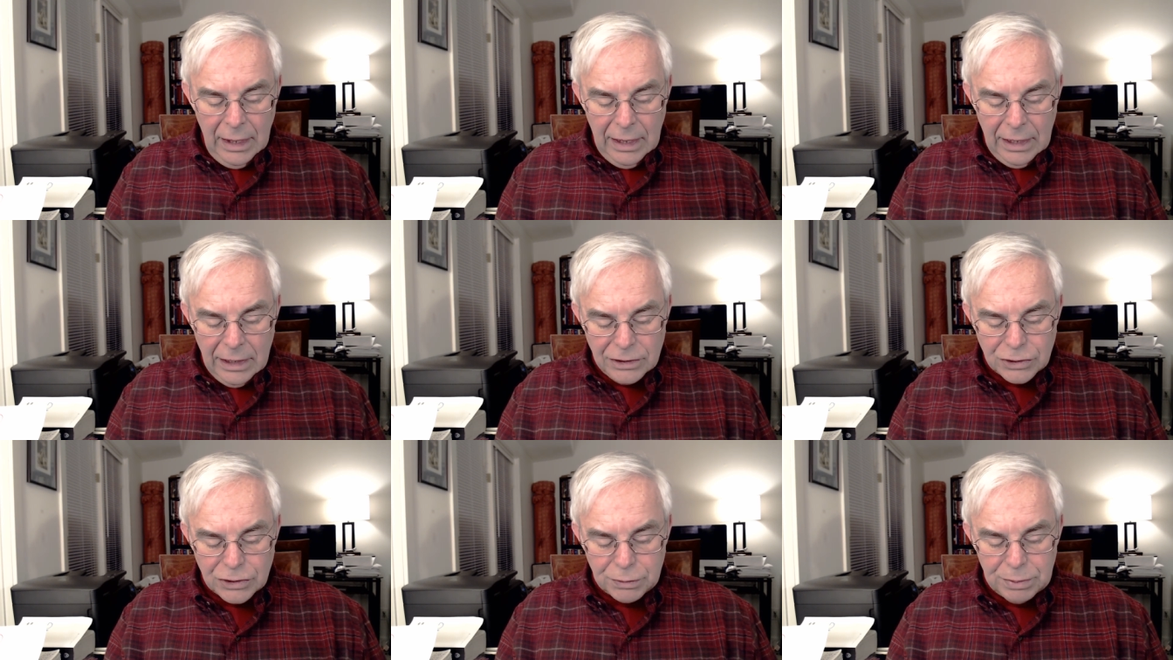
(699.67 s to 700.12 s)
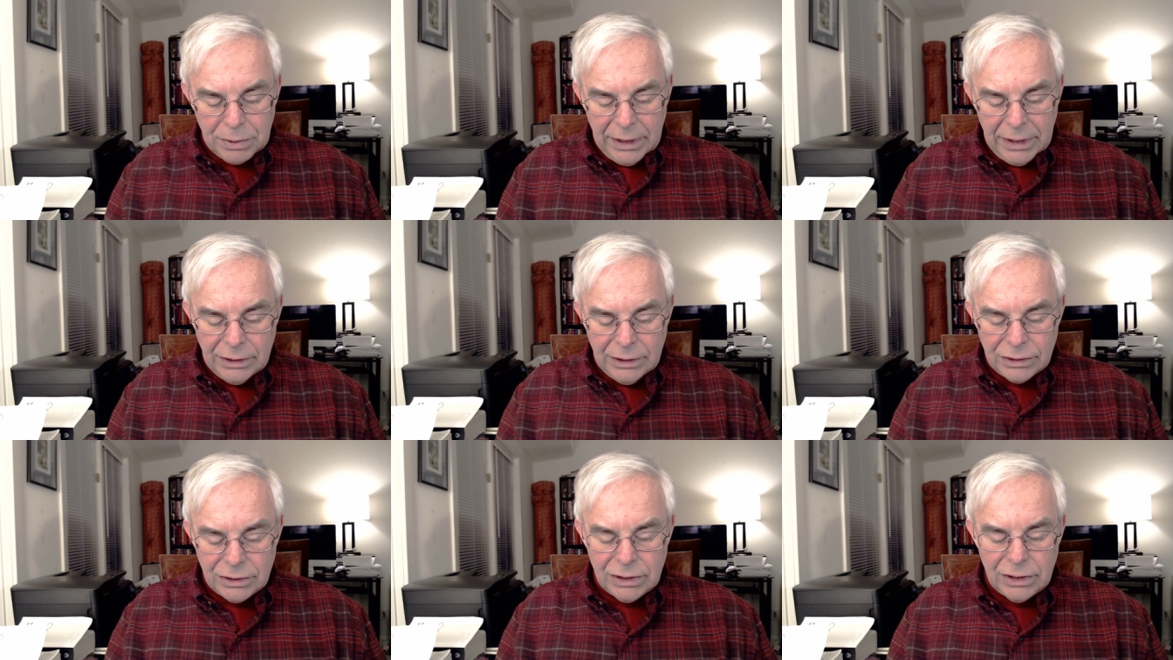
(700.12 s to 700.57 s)
He
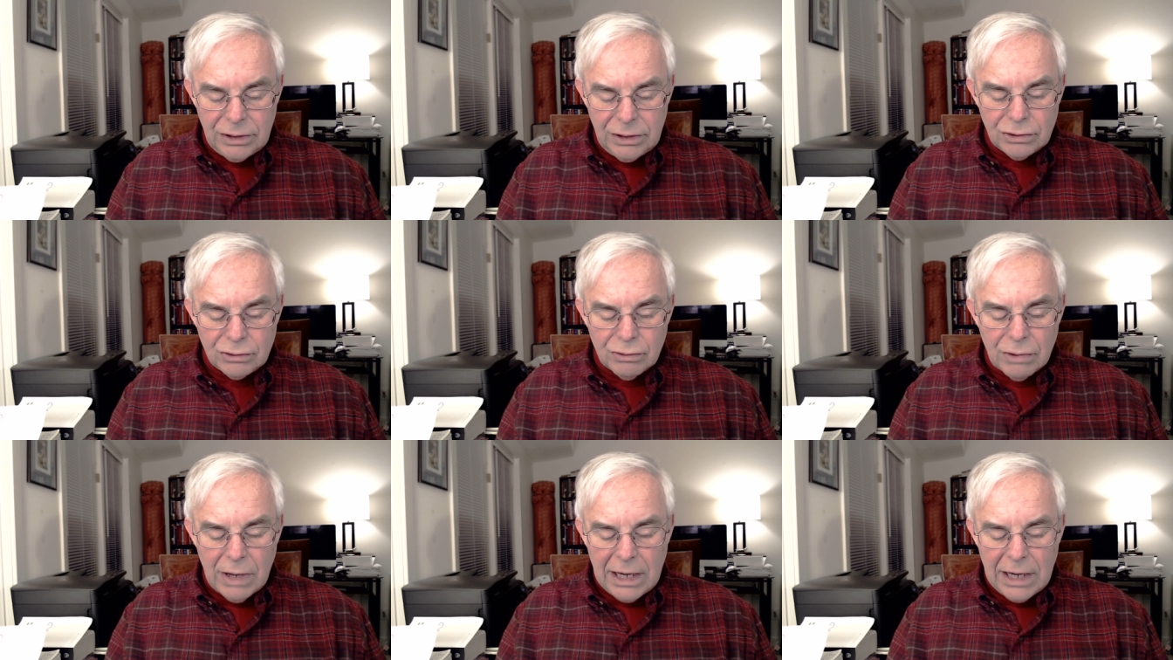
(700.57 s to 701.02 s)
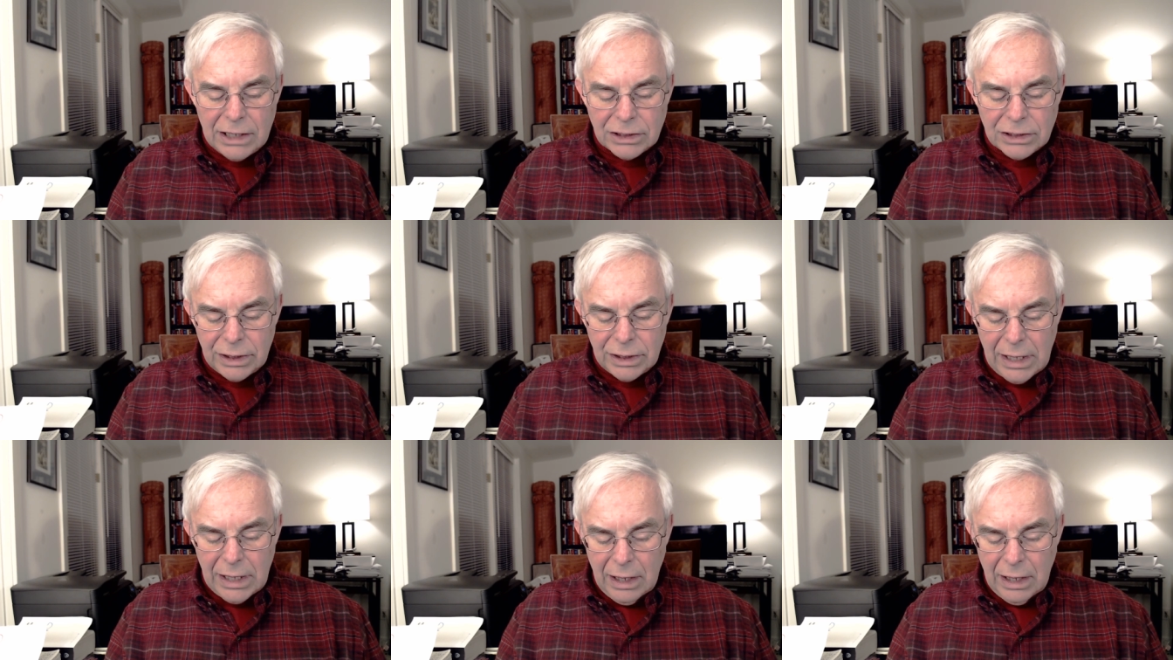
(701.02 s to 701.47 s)
explains his
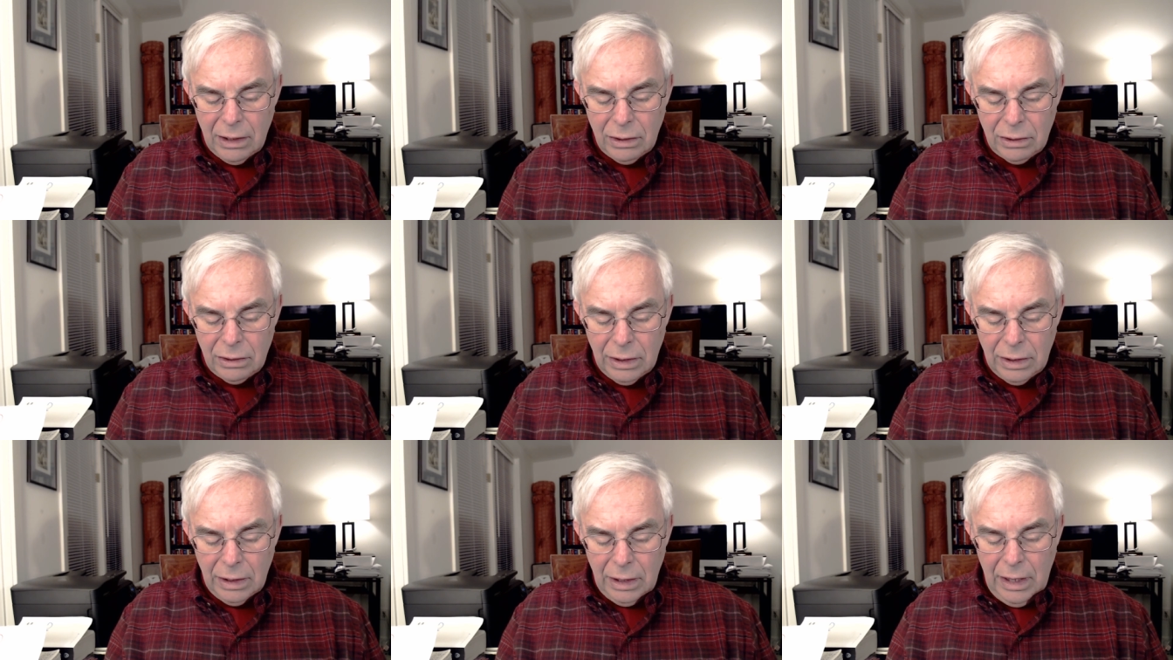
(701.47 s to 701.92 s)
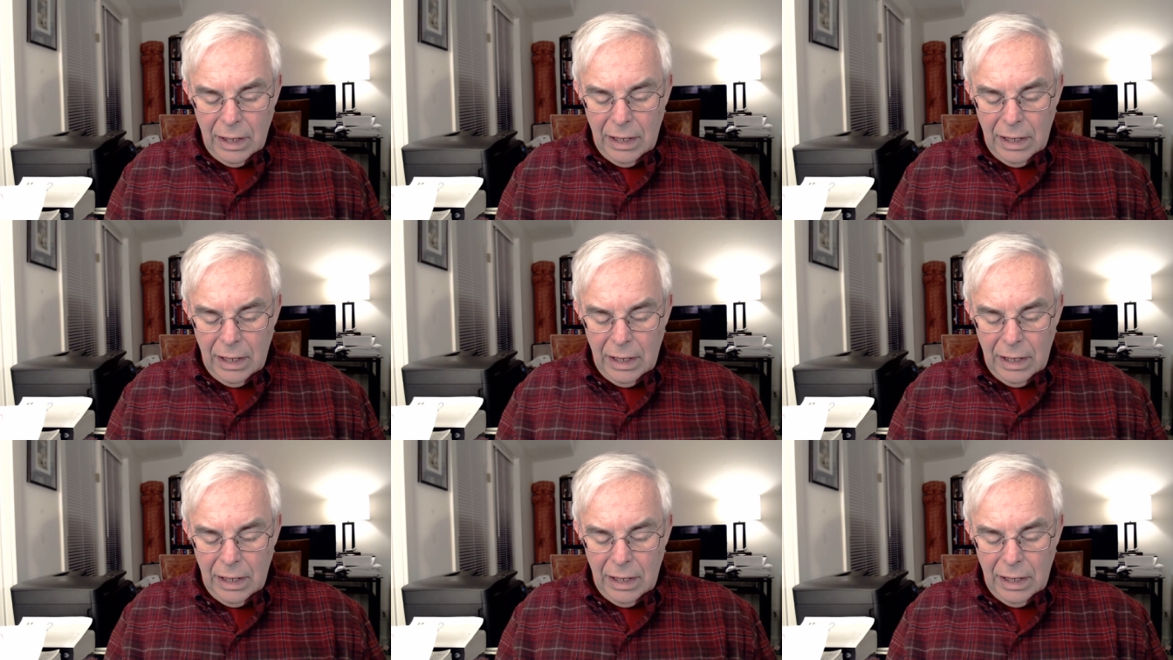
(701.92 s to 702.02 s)
rationale